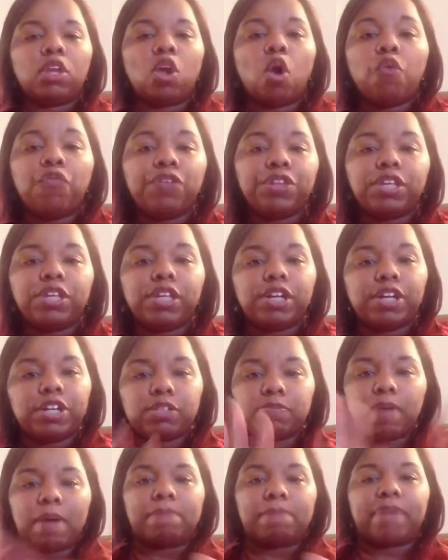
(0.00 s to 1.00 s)
over the
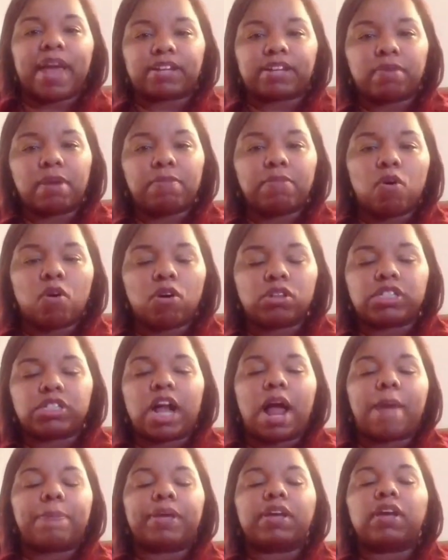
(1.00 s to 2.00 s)
years, back to my mall
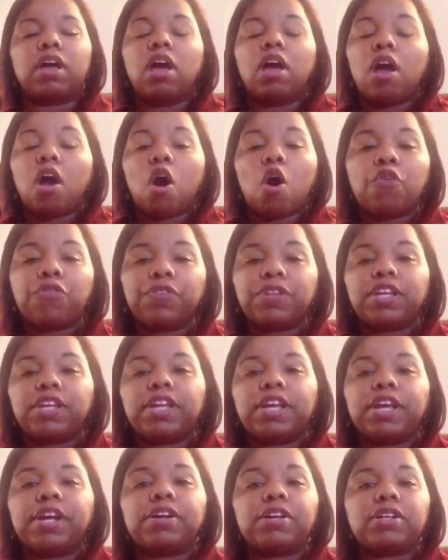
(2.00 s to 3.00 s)
shopping, over the
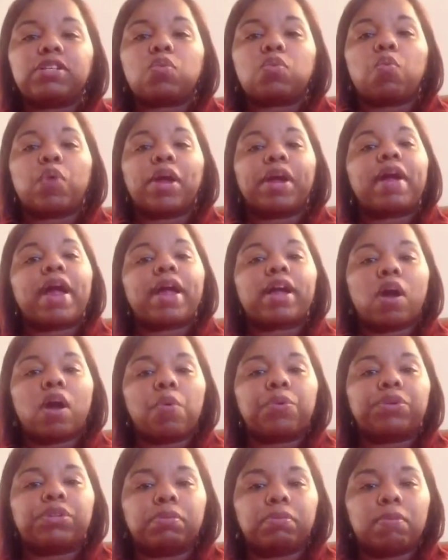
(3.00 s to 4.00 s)
years, where I
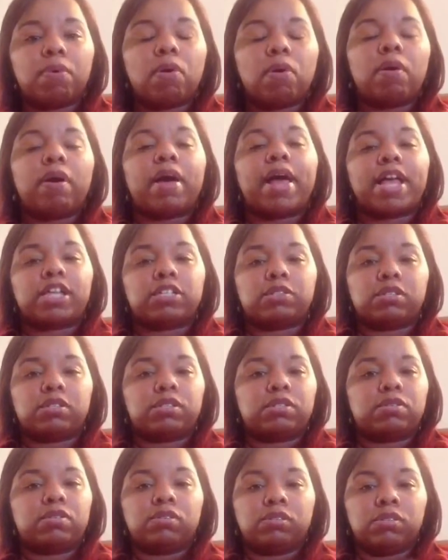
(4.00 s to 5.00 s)
go in the mall
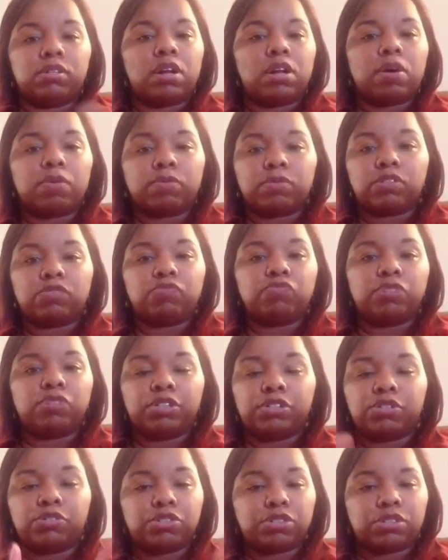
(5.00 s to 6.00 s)
has,
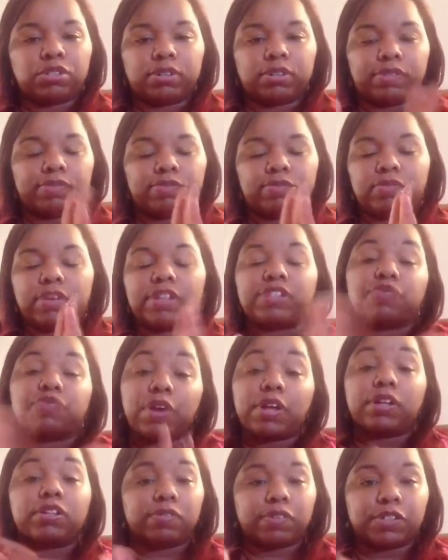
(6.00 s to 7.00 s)
reduced. It's
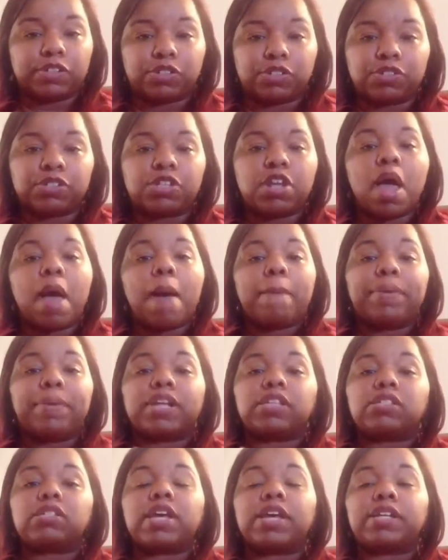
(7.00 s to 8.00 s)
really reduced, but
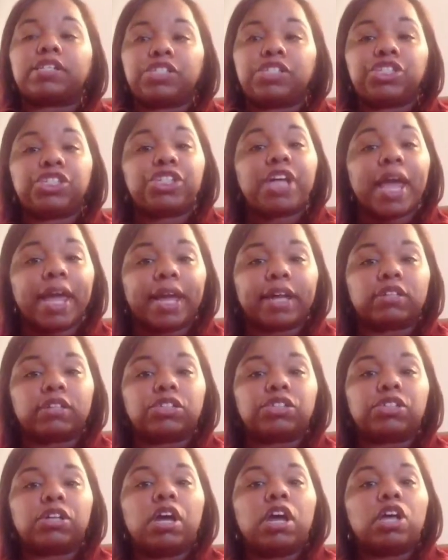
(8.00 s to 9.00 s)
it's
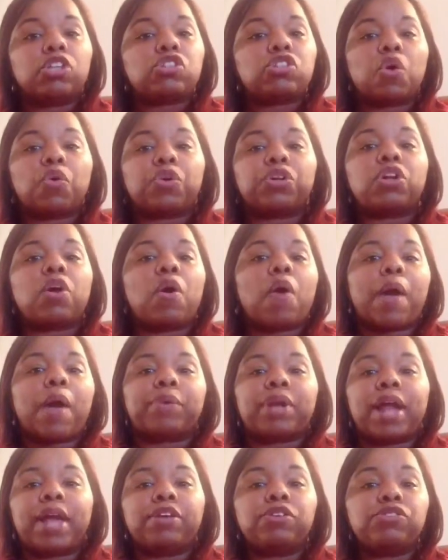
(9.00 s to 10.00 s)
changed. So,
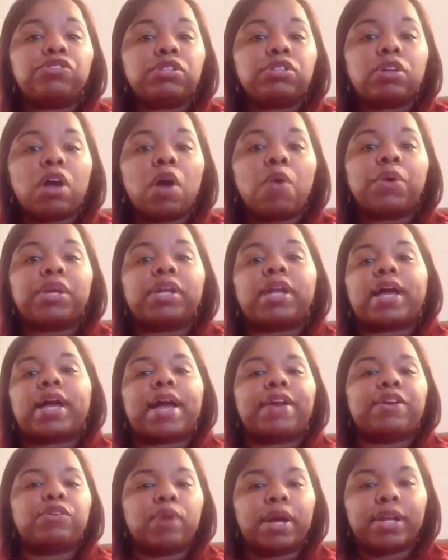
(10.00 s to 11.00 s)
when I used to go in, like
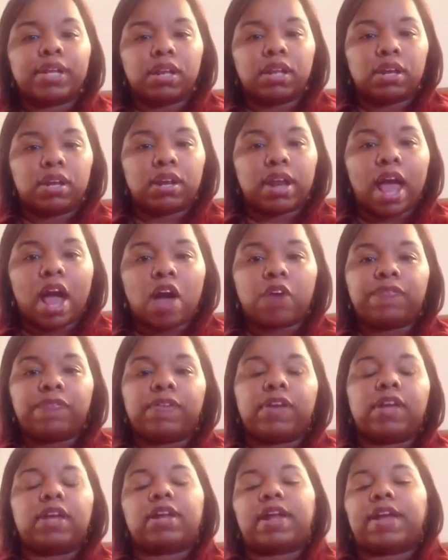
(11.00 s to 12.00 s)
I knew I needed an
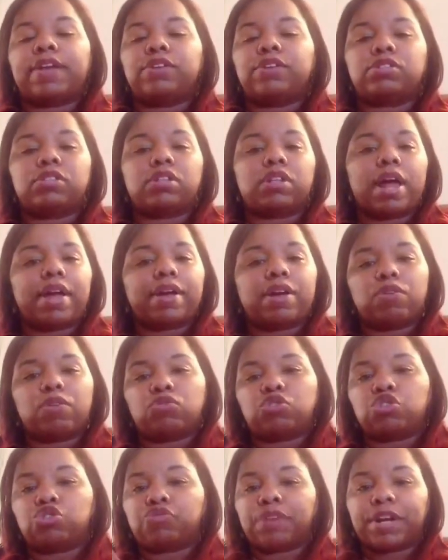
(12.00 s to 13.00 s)
outfit and I used to like go
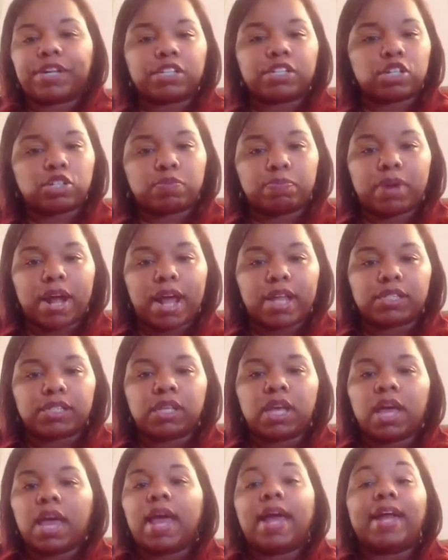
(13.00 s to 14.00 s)
straight to Express.
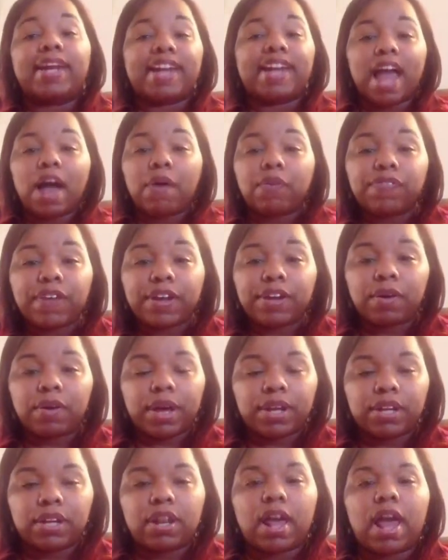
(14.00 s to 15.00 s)
Now, if I know
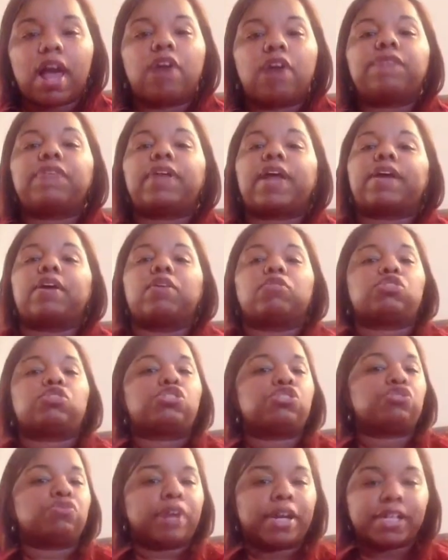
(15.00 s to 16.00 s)
I need an outfit, I go
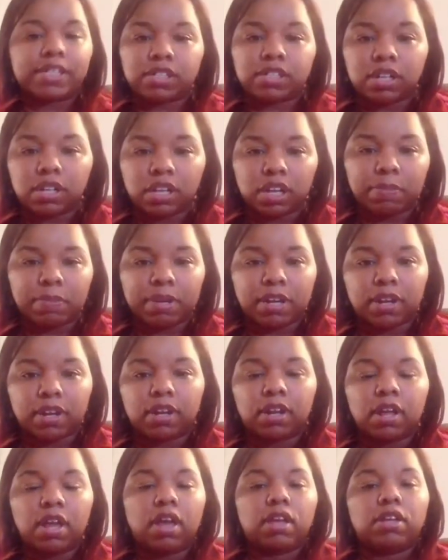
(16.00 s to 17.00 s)
straight to the
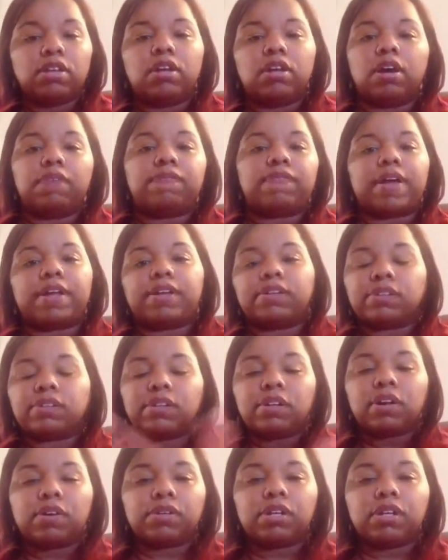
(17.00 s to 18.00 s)
Limited. If I,
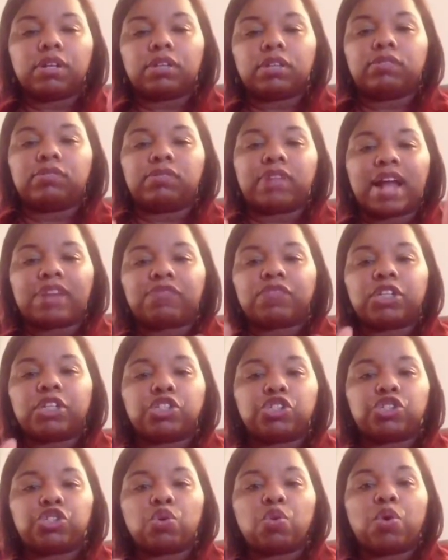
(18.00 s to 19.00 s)
need, not really
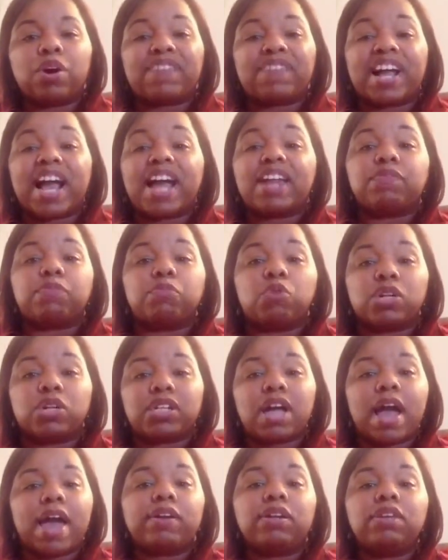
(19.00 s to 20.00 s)
sure, if I got any more
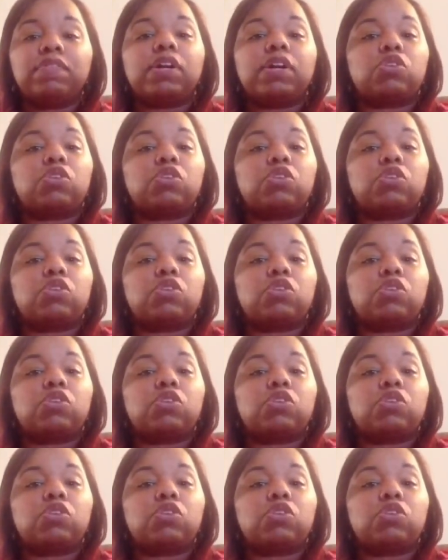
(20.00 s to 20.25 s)
time, I don't even